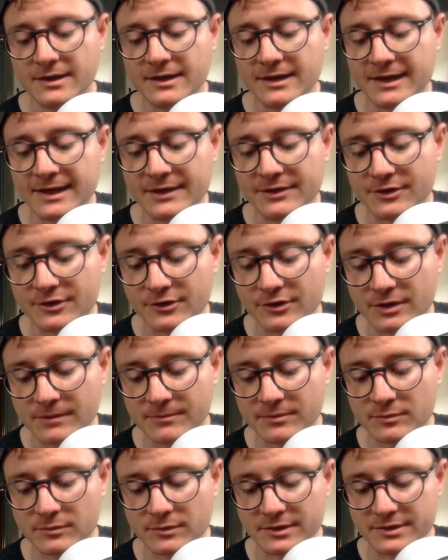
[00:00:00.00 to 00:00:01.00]
And their
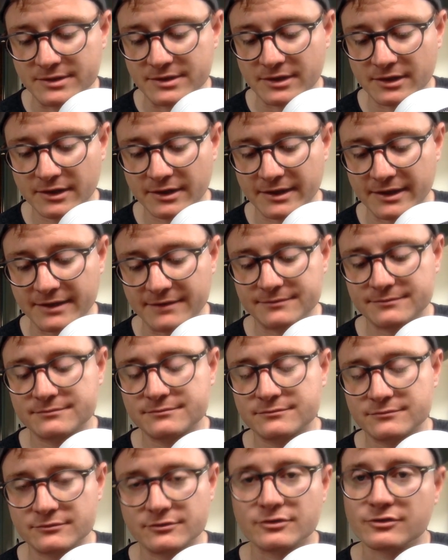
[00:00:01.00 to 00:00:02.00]
number one target,
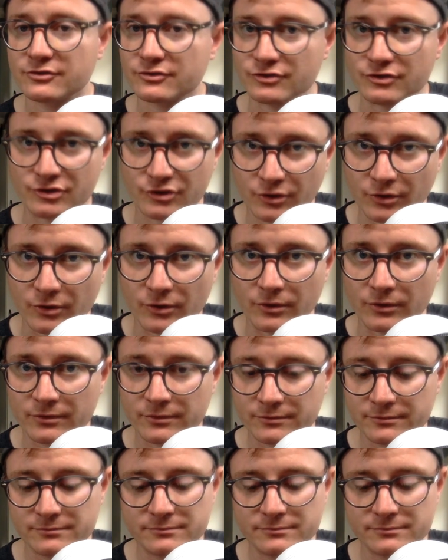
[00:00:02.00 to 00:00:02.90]
Joel,